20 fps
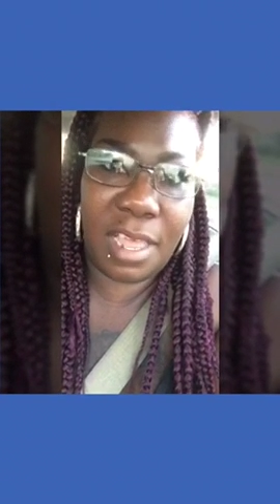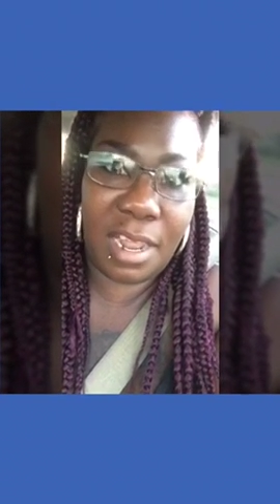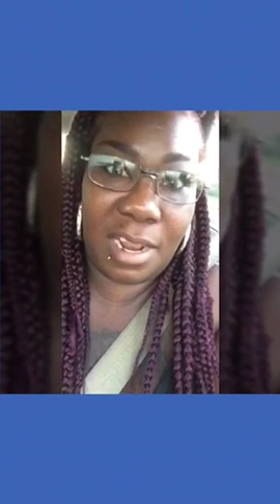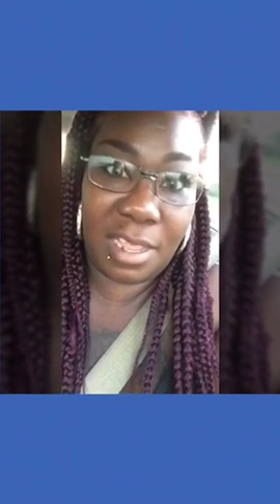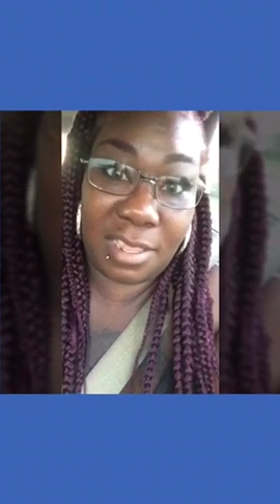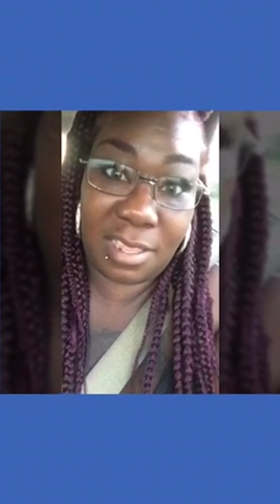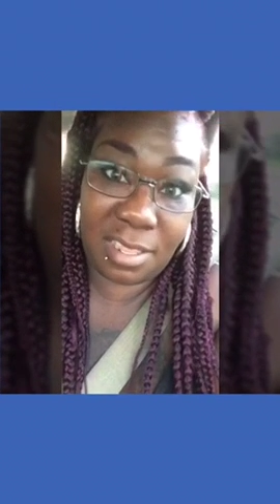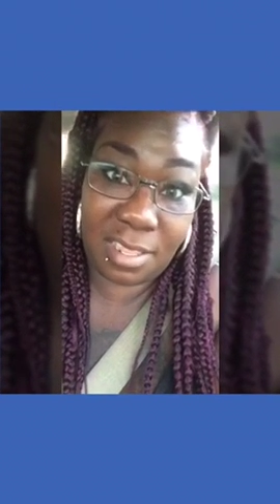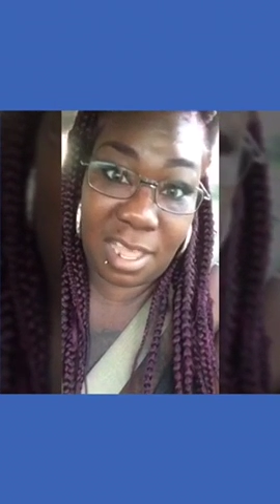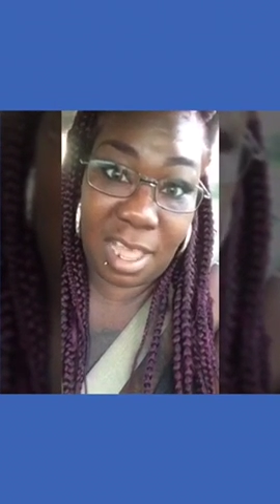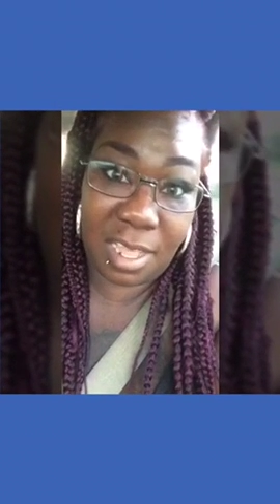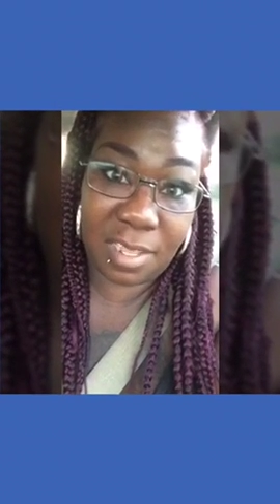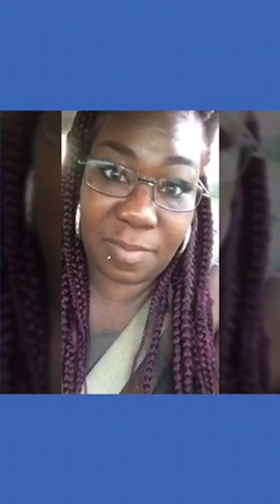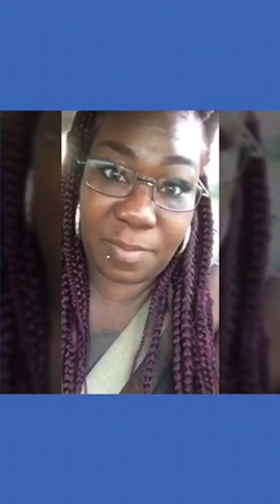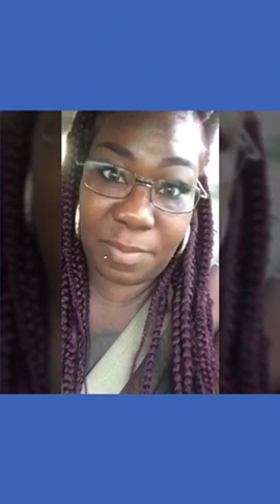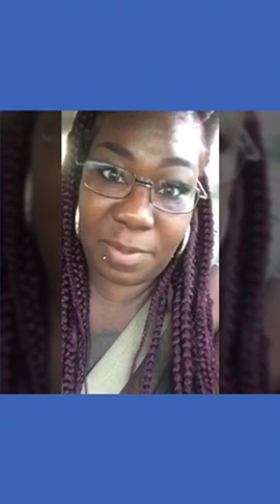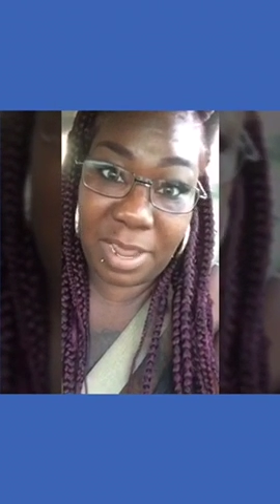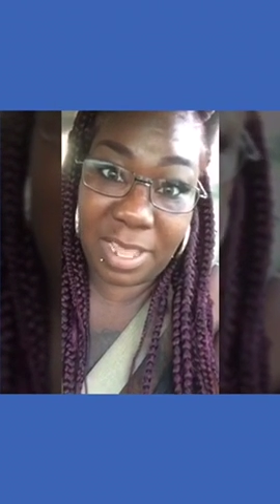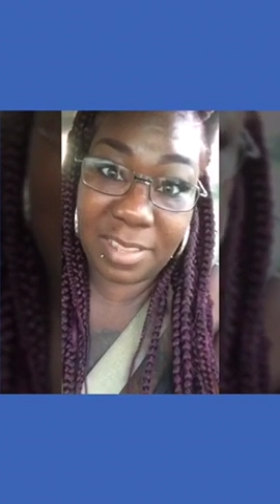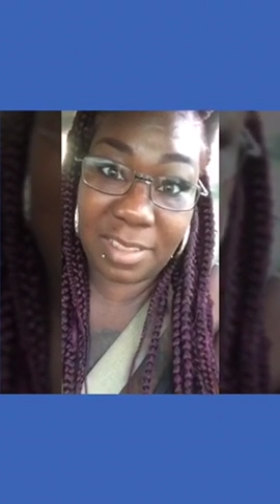And this is
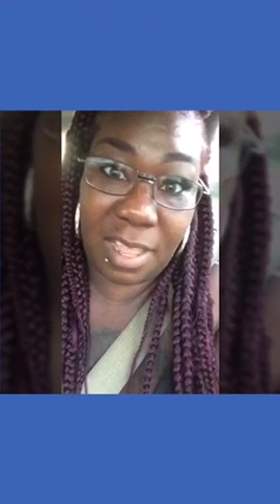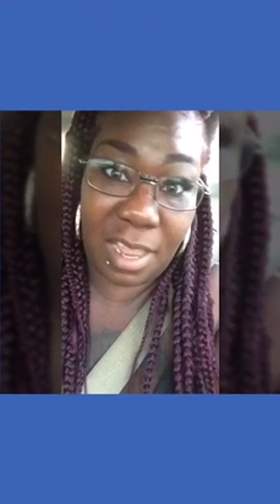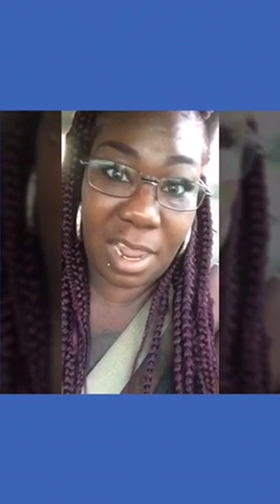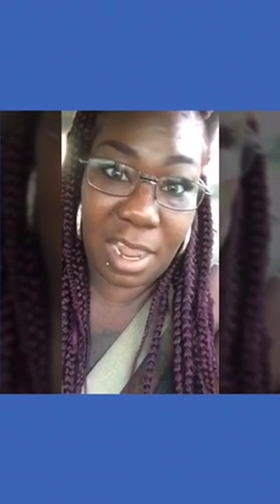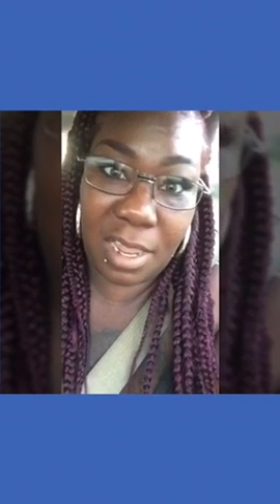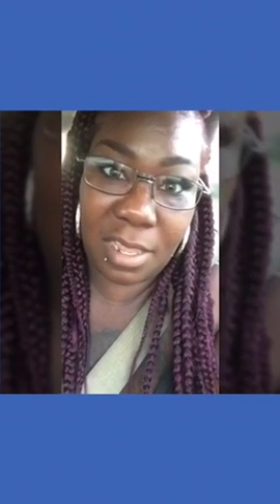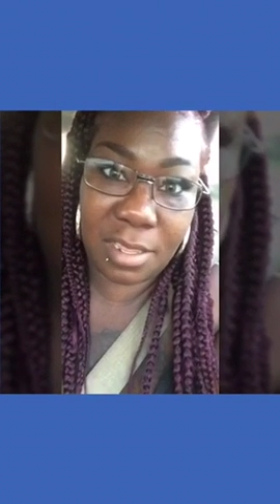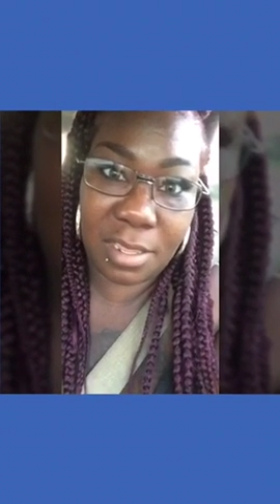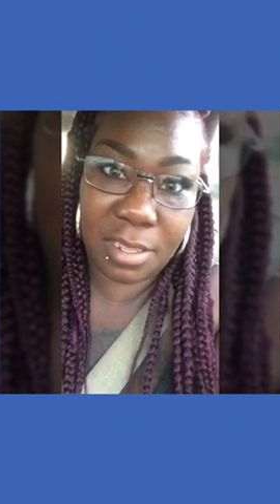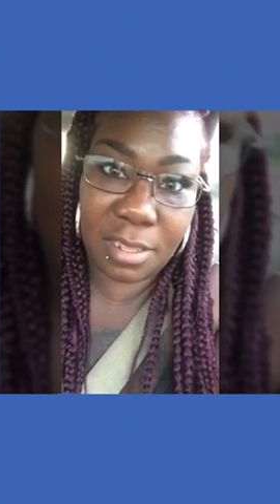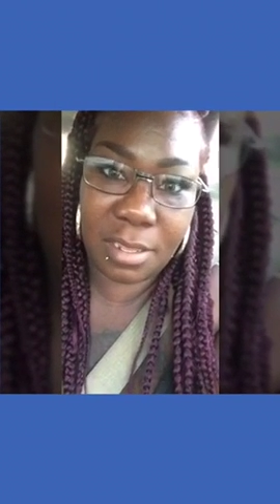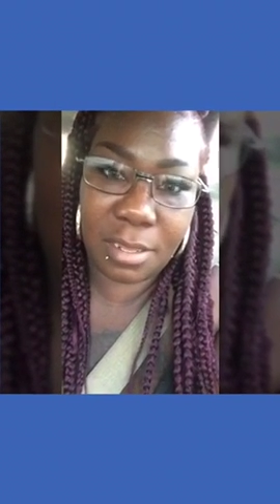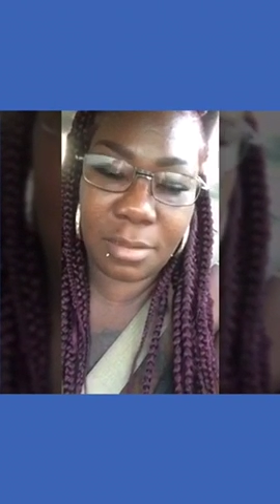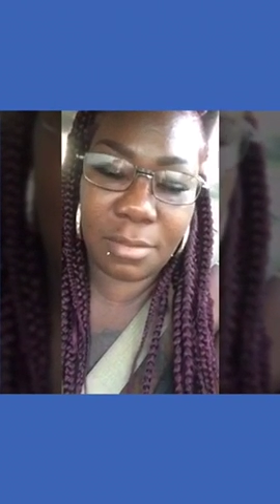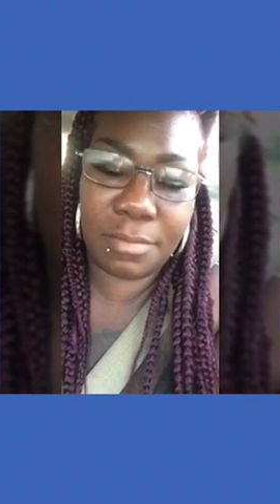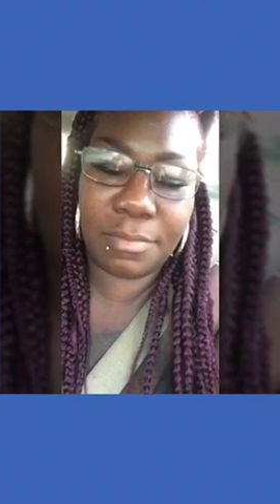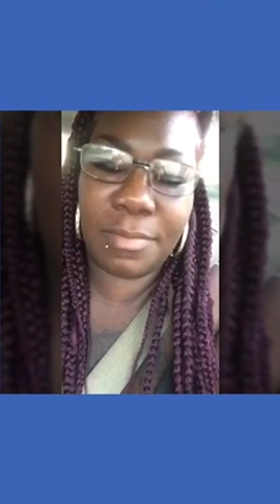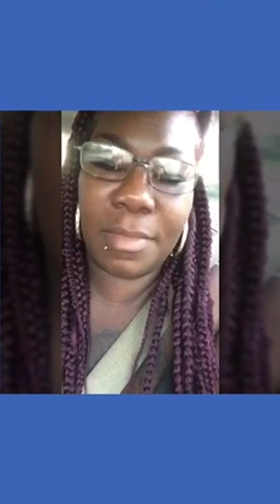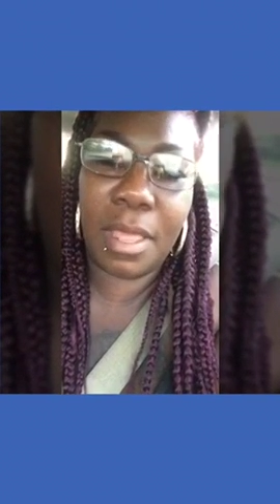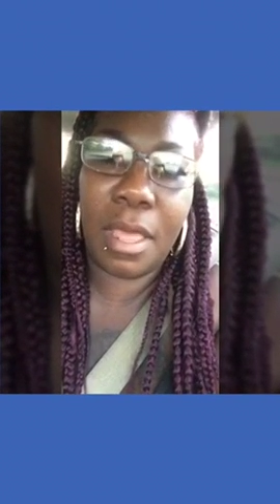gospel. That's all I listen to.